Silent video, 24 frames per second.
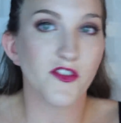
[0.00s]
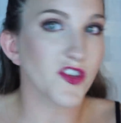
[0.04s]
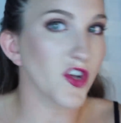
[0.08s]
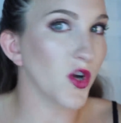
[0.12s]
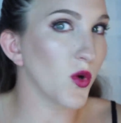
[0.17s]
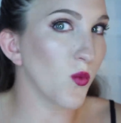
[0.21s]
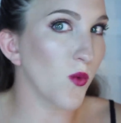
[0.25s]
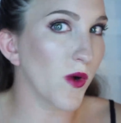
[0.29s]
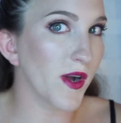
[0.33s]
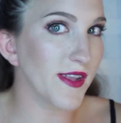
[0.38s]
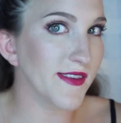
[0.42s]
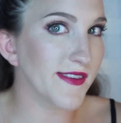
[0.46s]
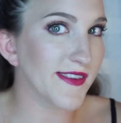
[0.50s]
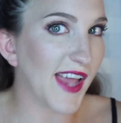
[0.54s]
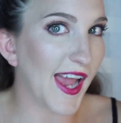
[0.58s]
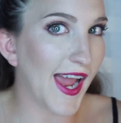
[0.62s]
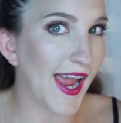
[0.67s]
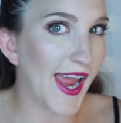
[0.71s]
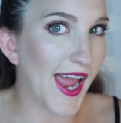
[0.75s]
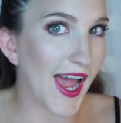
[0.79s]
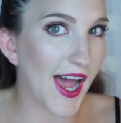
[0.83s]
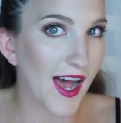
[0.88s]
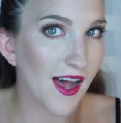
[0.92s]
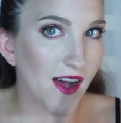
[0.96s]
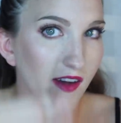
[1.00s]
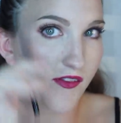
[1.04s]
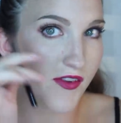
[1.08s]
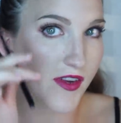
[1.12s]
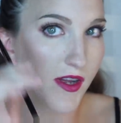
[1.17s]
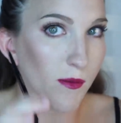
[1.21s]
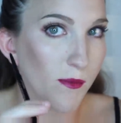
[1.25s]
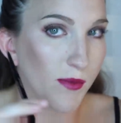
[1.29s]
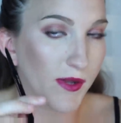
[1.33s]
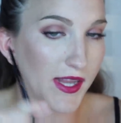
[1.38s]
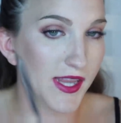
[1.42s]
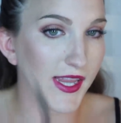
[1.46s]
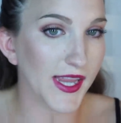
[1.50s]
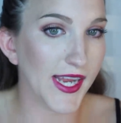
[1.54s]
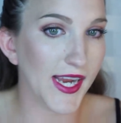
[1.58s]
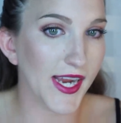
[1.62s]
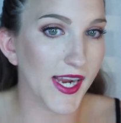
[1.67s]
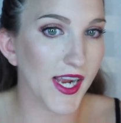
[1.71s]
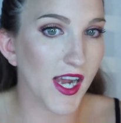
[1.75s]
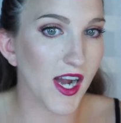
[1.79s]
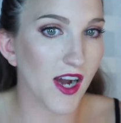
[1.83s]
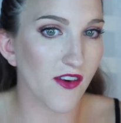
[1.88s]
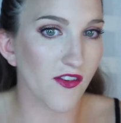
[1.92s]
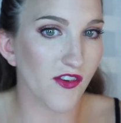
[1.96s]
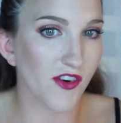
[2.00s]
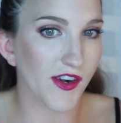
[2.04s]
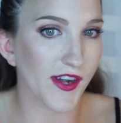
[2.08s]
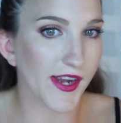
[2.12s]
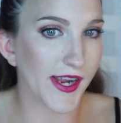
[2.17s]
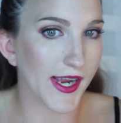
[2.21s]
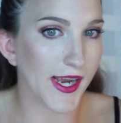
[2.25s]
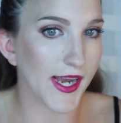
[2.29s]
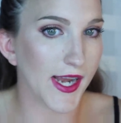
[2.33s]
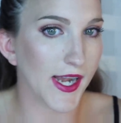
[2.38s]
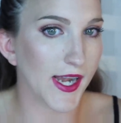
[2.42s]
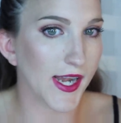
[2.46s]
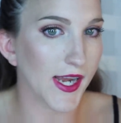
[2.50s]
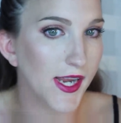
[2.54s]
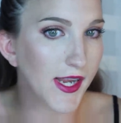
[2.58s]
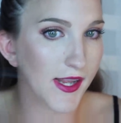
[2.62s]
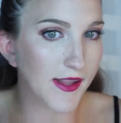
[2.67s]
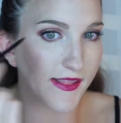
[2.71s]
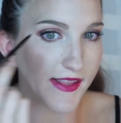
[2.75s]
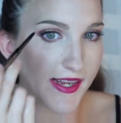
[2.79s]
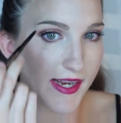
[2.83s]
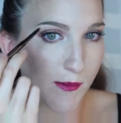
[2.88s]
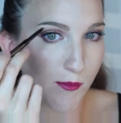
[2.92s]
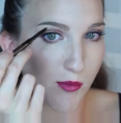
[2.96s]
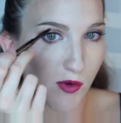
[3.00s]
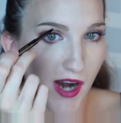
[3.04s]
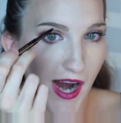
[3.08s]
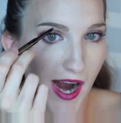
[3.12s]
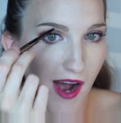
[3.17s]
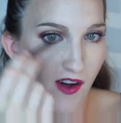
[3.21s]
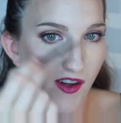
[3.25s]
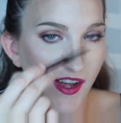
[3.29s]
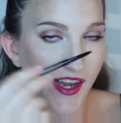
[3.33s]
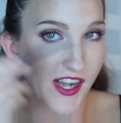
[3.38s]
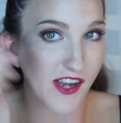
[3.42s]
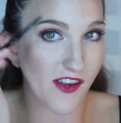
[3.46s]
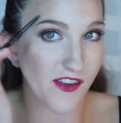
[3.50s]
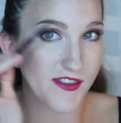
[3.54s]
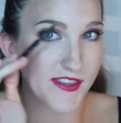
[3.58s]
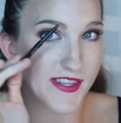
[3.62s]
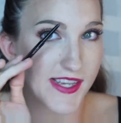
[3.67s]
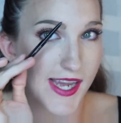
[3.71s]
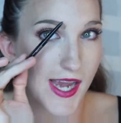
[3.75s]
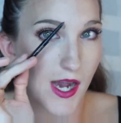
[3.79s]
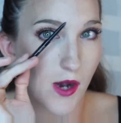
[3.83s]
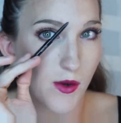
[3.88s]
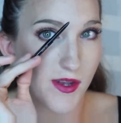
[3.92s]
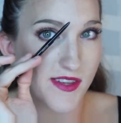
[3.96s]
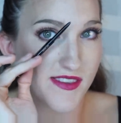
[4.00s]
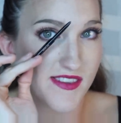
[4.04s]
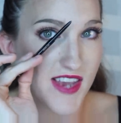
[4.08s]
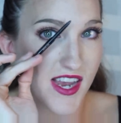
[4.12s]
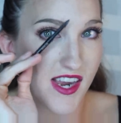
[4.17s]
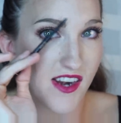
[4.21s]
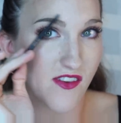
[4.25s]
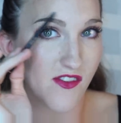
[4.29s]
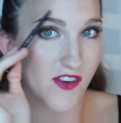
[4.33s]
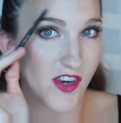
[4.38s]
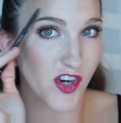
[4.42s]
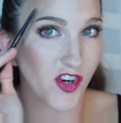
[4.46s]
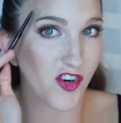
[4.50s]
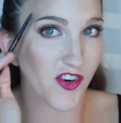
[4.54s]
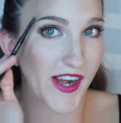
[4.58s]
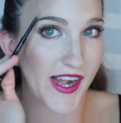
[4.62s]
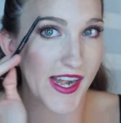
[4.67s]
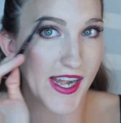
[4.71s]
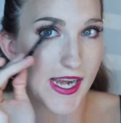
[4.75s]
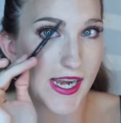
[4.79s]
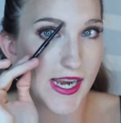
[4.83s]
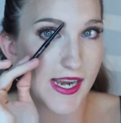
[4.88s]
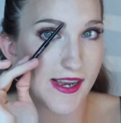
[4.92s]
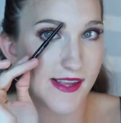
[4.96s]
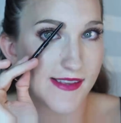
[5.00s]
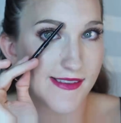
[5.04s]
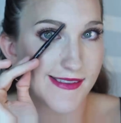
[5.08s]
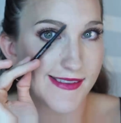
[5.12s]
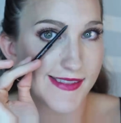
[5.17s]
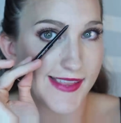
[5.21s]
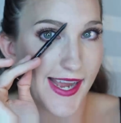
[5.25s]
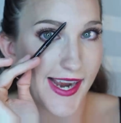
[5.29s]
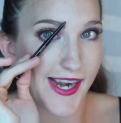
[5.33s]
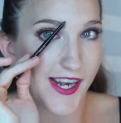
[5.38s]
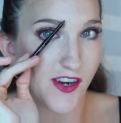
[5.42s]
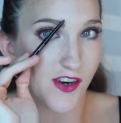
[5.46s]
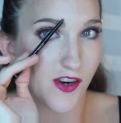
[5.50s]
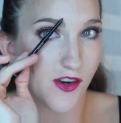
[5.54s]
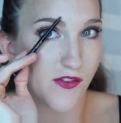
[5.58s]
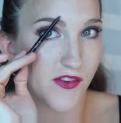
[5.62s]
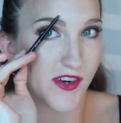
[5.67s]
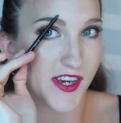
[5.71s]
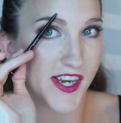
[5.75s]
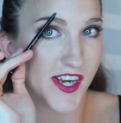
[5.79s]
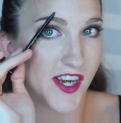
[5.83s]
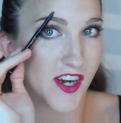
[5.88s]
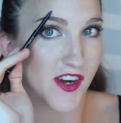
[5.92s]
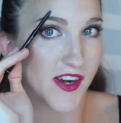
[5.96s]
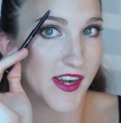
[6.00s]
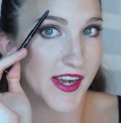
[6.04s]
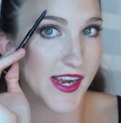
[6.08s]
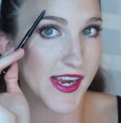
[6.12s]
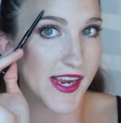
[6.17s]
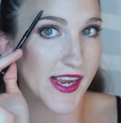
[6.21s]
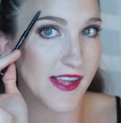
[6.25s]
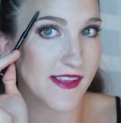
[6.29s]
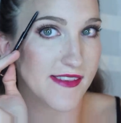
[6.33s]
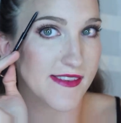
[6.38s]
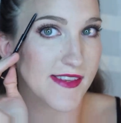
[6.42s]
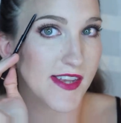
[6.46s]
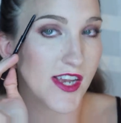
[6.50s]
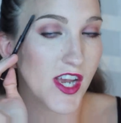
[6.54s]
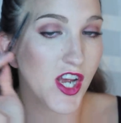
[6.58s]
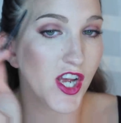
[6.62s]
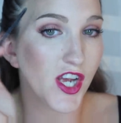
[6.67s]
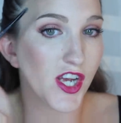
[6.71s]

So once I have completely covered in the brow and you see how it's kind of a gradient, it's lighter over here and it gets